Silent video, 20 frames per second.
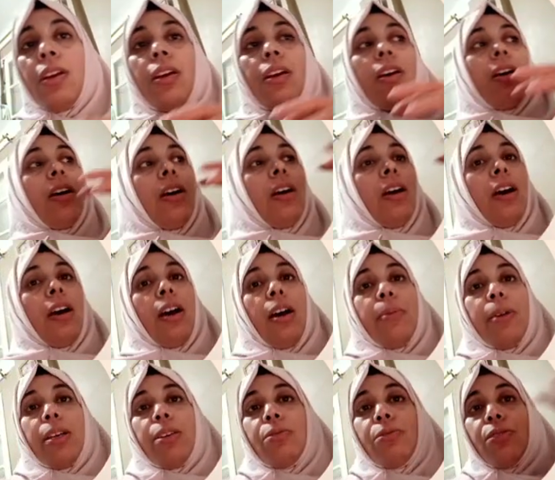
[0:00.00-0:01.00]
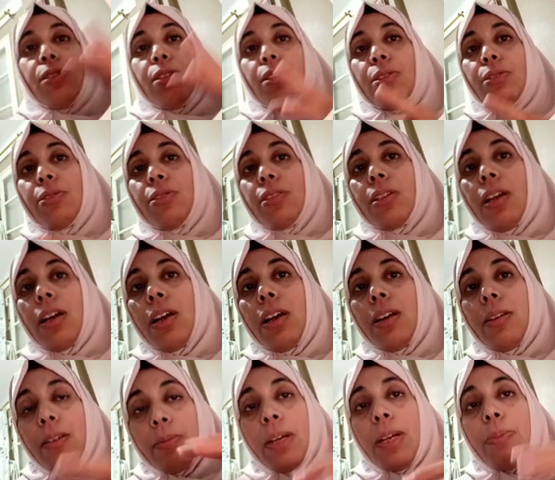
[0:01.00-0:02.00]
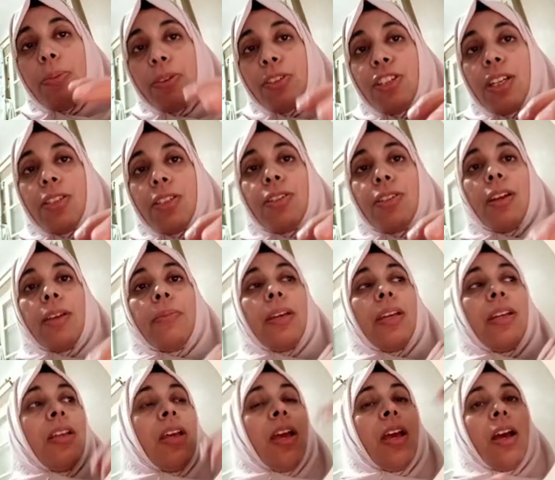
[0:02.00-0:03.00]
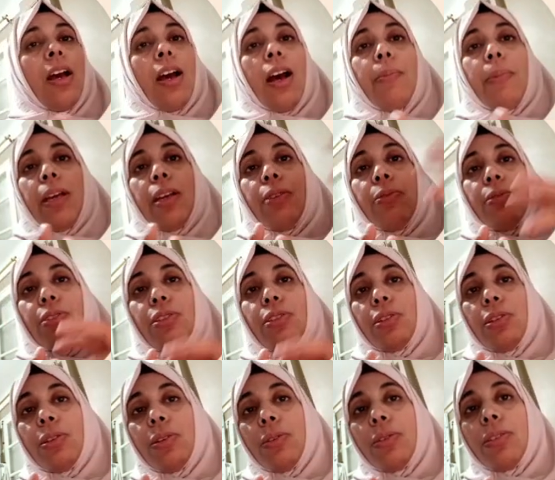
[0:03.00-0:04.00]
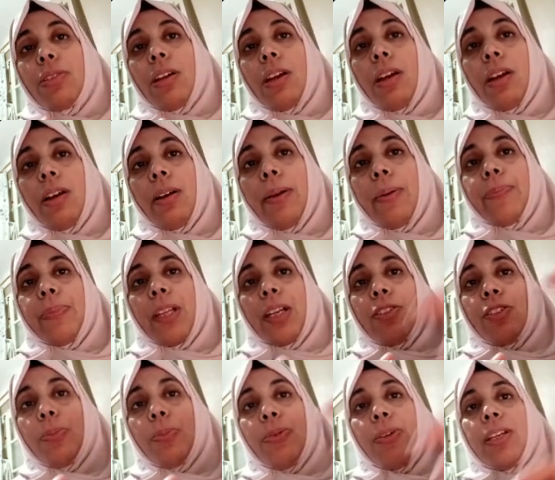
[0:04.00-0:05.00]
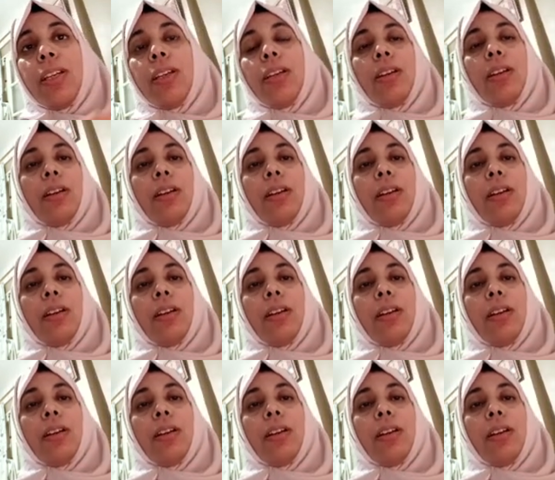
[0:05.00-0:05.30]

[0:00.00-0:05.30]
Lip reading: Am I going to use my projector? Am I going to use to bring,